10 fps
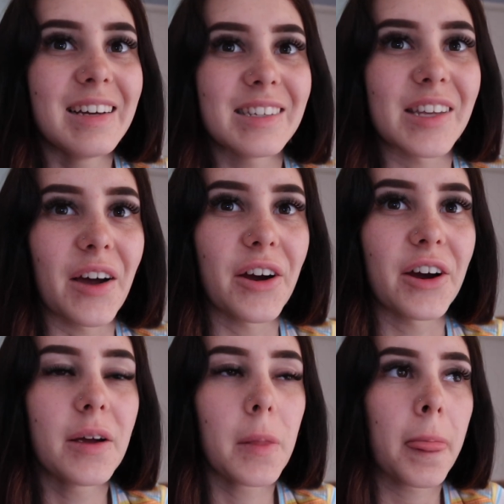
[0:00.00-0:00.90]

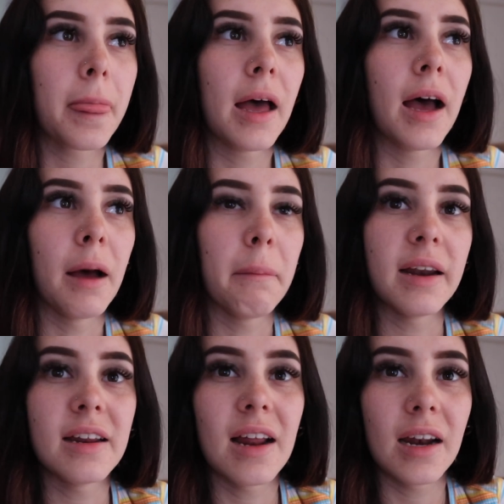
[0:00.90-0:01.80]
So
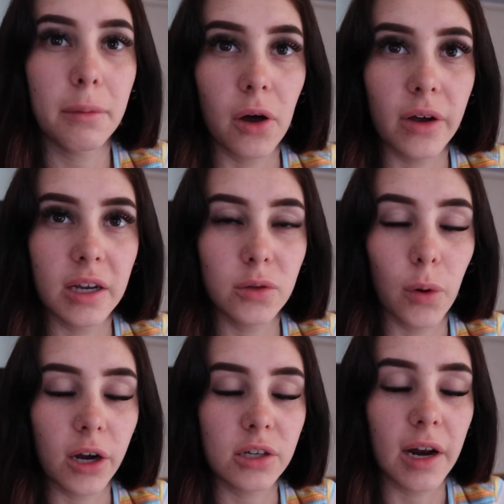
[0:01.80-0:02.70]
I didn't end up going into
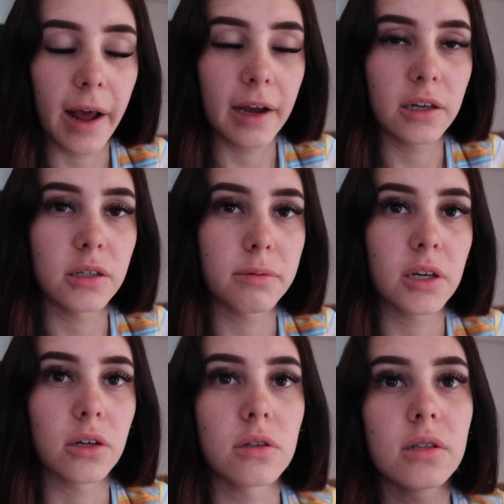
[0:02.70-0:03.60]
work today just
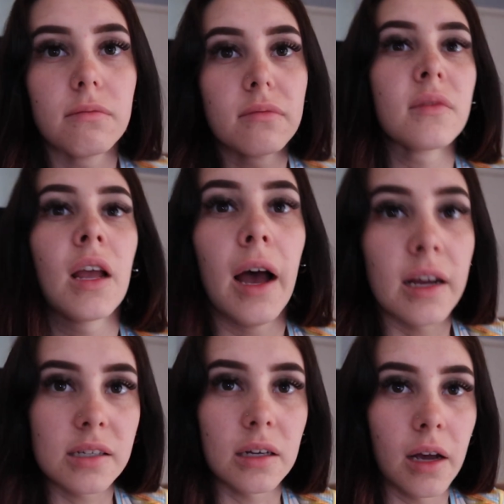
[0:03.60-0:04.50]
because
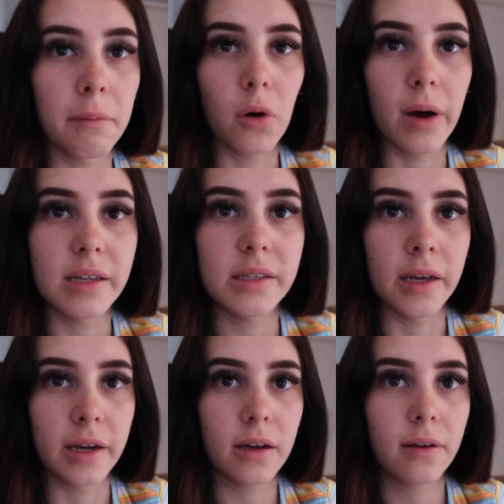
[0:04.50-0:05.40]
I still am quite
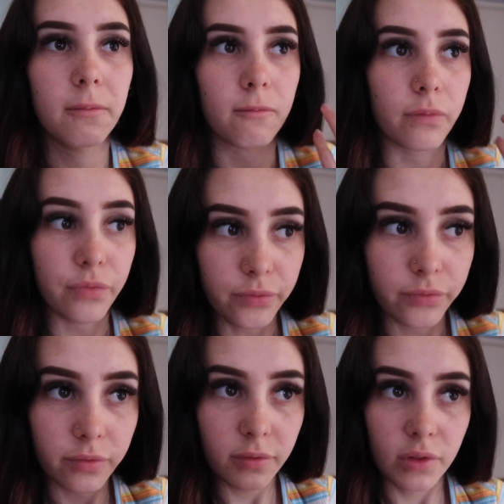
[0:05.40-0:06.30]
sick,
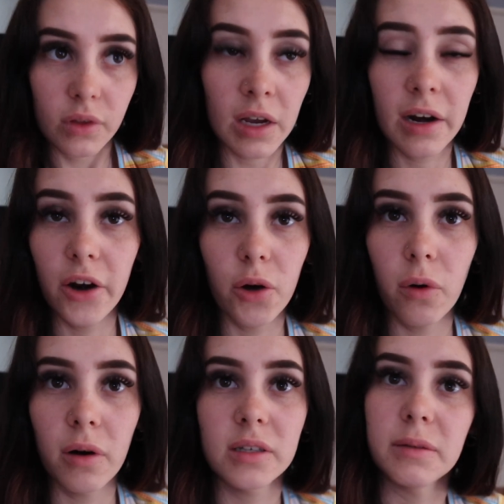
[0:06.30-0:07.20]
and I don't
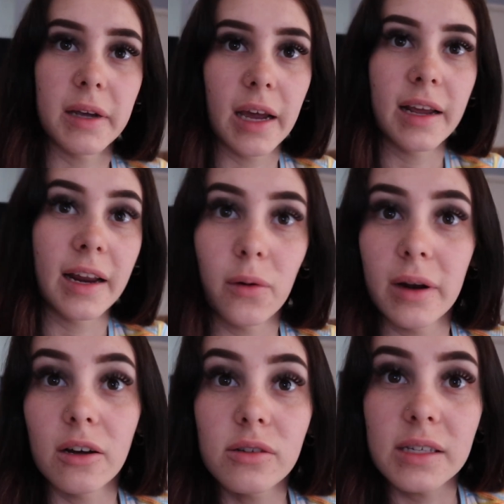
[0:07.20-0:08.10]
want to be getting
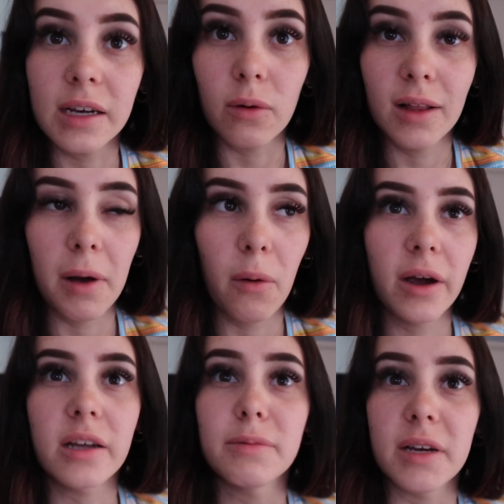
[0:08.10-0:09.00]
anyone else sick while I'm at
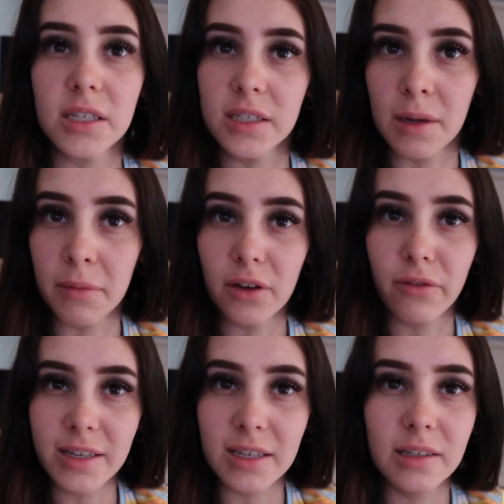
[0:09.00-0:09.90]
work, especially some of the
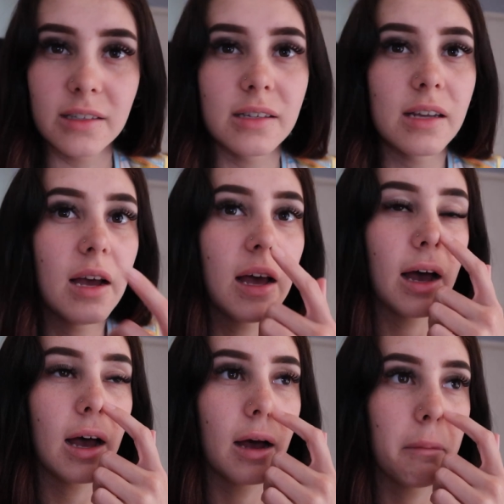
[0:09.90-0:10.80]
residents.
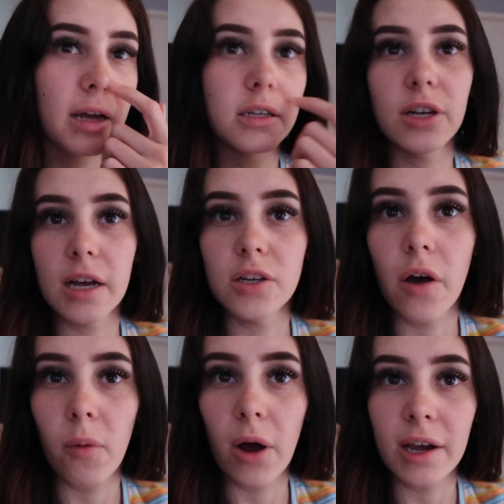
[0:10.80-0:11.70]
As you guys
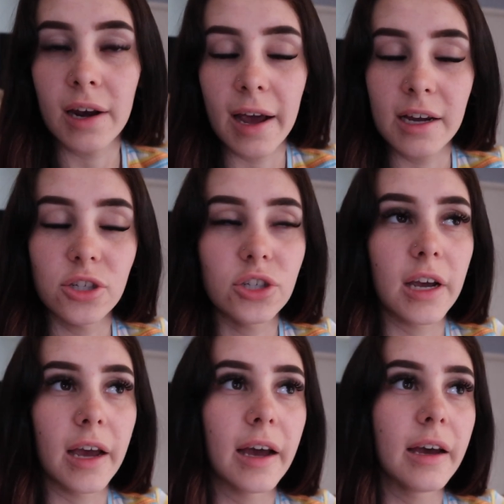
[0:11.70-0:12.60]
know, I work in aged
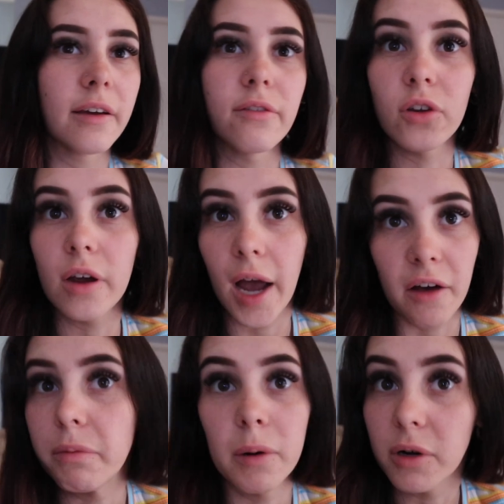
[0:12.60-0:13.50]
care, if you
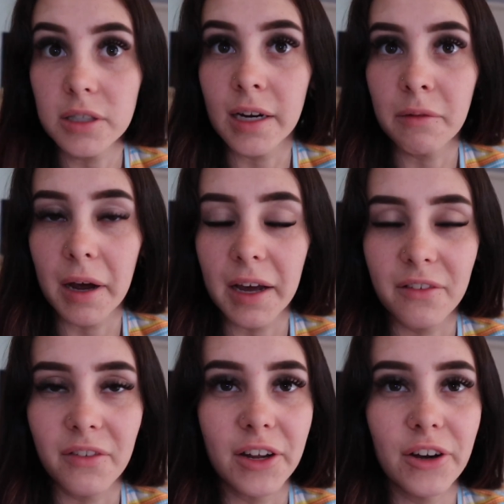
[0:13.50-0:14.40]
have been watching any of my
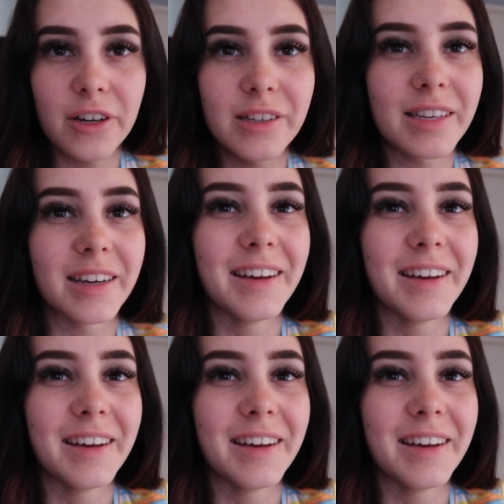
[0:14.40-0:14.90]
other videos.